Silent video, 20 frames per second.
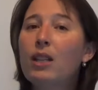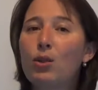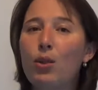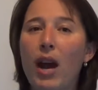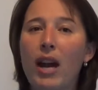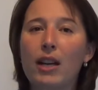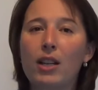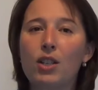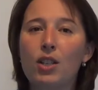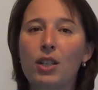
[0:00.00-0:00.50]

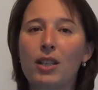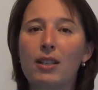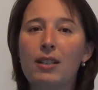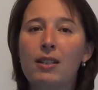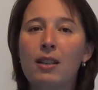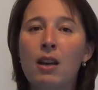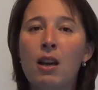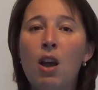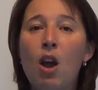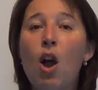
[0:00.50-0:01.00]
strategies
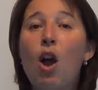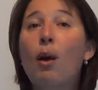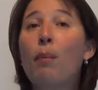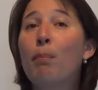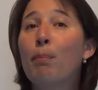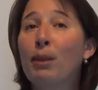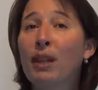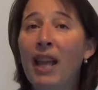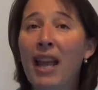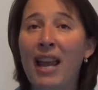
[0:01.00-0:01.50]
are
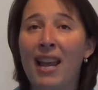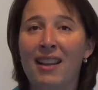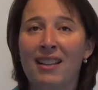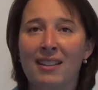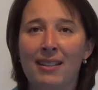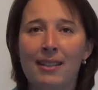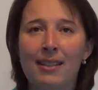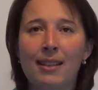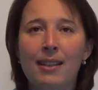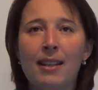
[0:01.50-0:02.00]

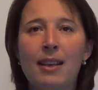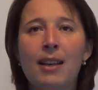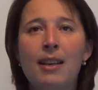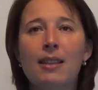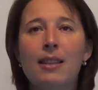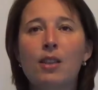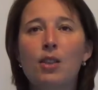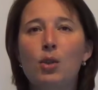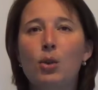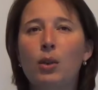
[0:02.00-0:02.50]
plans
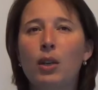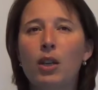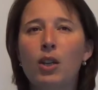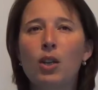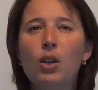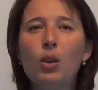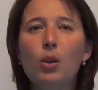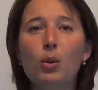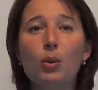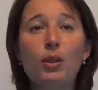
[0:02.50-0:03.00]
that you can
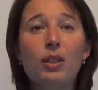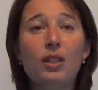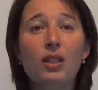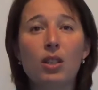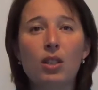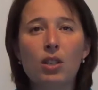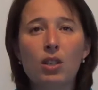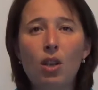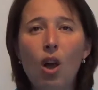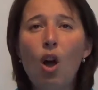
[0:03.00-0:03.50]
use to
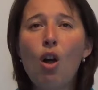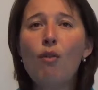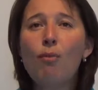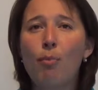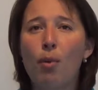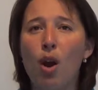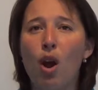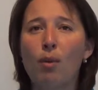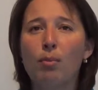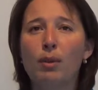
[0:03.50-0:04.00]
solve
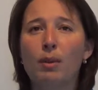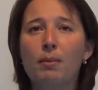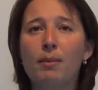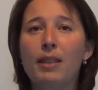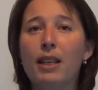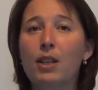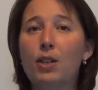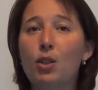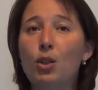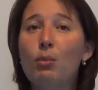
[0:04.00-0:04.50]
problems
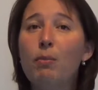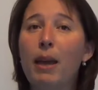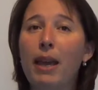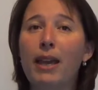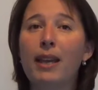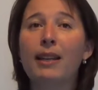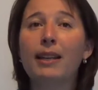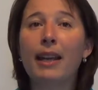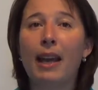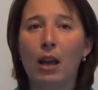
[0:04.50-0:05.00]
that you may
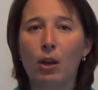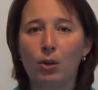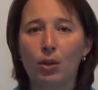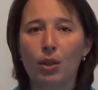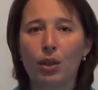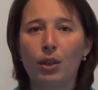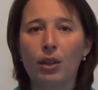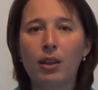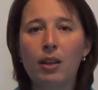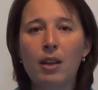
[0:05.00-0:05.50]

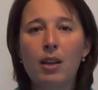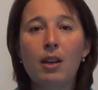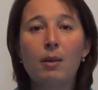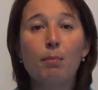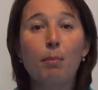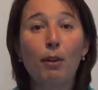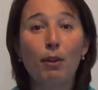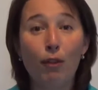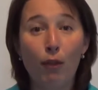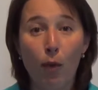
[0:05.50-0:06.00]
encounter
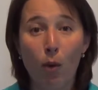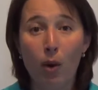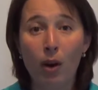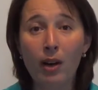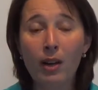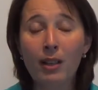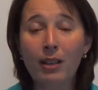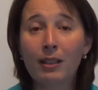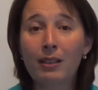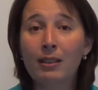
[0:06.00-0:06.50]

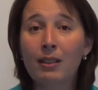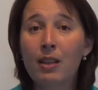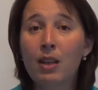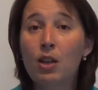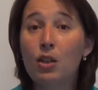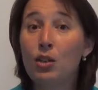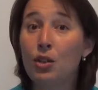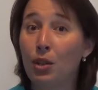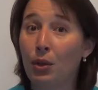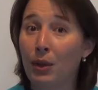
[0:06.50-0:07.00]
before,
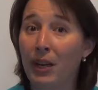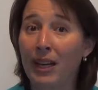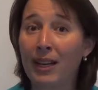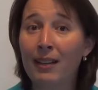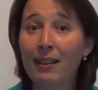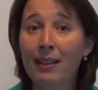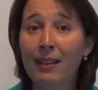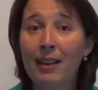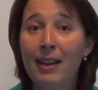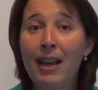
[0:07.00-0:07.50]
during,
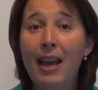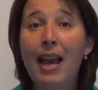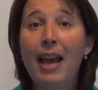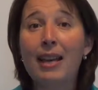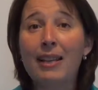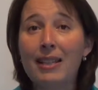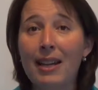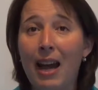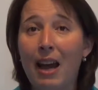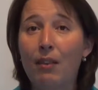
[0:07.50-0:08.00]

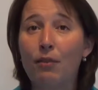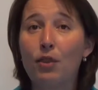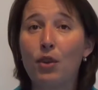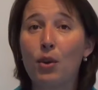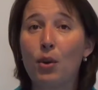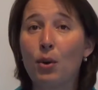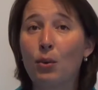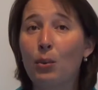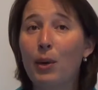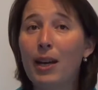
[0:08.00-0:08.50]
and after
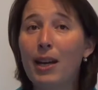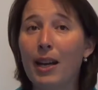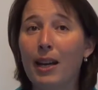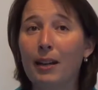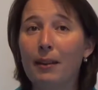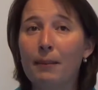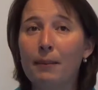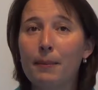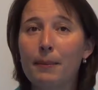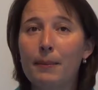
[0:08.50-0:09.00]
your reading.